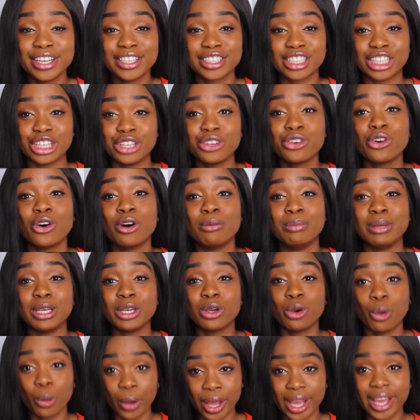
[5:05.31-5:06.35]
So you got to be
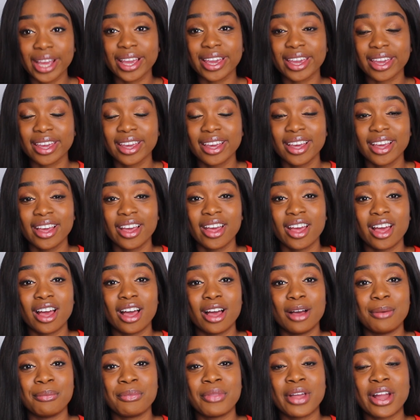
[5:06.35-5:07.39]
quick.
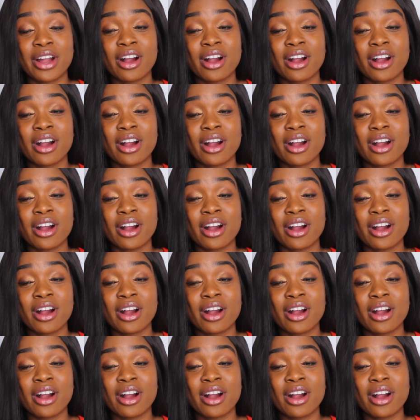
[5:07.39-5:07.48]
There